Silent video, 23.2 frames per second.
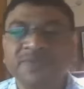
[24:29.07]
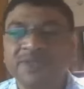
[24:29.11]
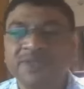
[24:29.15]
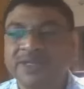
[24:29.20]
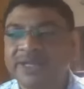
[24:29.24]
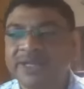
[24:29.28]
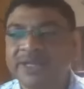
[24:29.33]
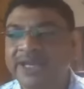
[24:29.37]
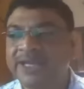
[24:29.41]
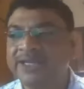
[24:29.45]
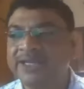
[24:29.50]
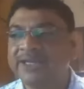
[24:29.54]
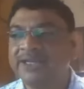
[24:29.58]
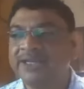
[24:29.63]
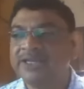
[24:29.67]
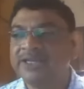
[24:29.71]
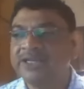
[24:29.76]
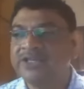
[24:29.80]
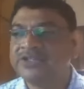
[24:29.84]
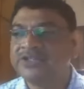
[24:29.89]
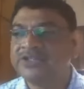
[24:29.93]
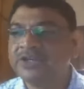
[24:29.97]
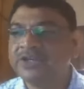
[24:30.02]
right?
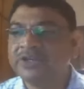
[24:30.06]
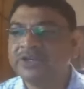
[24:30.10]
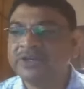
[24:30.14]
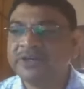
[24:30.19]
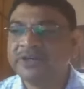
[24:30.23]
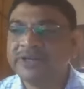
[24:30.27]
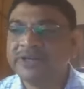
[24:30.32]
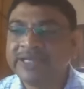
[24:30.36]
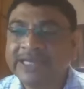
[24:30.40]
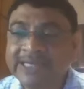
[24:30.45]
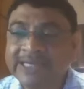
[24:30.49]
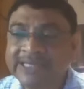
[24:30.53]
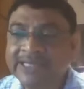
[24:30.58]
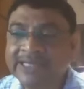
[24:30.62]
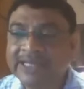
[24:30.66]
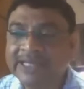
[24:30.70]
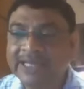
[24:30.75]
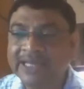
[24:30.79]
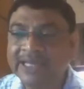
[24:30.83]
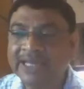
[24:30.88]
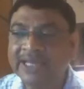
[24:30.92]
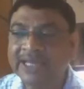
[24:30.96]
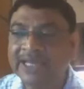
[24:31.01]
So
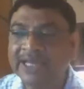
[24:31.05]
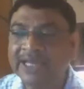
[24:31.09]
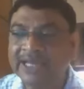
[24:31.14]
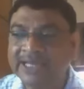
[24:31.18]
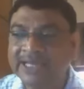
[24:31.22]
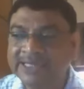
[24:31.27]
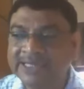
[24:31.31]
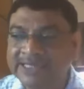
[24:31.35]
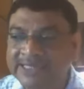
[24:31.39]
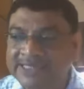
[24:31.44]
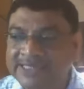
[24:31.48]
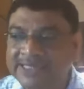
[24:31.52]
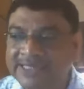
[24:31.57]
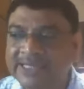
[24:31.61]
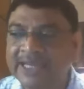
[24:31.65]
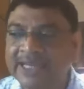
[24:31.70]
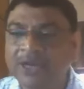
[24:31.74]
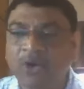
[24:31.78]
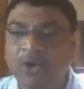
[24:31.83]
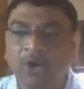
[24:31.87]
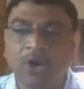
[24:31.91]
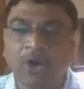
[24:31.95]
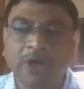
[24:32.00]
this is an
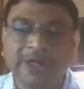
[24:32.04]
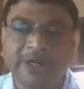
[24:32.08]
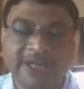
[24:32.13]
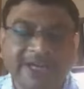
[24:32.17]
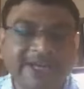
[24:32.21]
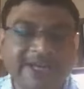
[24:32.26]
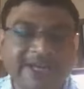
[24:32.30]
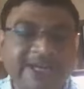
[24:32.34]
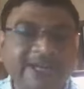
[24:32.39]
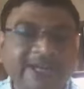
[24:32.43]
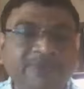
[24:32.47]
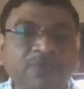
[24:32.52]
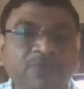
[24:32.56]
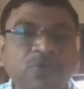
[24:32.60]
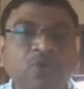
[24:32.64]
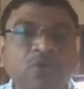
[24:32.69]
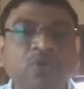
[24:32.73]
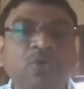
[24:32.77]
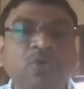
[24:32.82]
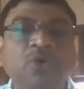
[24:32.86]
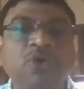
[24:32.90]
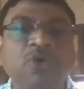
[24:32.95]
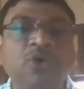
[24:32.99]
alternative
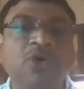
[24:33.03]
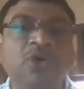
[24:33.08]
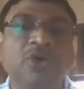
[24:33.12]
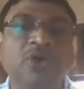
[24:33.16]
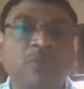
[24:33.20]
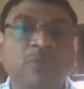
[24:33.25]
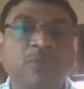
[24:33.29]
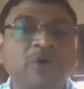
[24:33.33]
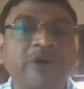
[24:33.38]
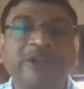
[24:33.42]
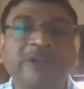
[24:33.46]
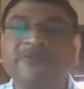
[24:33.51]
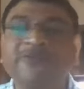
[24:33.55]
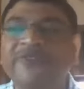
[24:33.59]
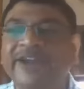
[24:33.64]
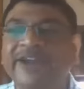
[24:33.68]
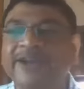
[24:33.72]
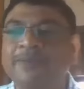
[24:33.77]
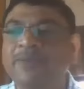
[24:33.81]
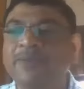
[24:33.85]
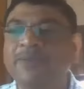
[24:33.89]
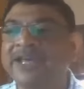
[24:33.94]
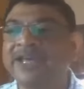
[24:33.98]
to
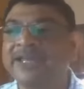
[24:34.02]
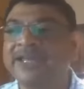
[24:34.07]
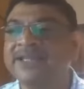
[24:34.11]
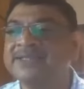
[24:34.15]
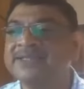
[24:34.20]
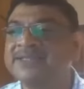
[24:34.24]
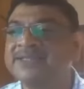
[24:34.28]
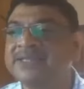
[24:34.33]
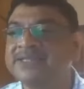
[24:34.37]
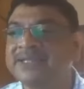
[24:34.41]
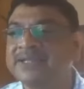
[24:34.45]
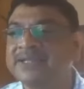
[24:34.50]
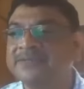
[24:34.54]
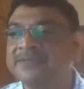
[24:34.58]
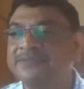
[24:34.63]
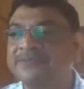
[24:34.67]
modified Blair incision.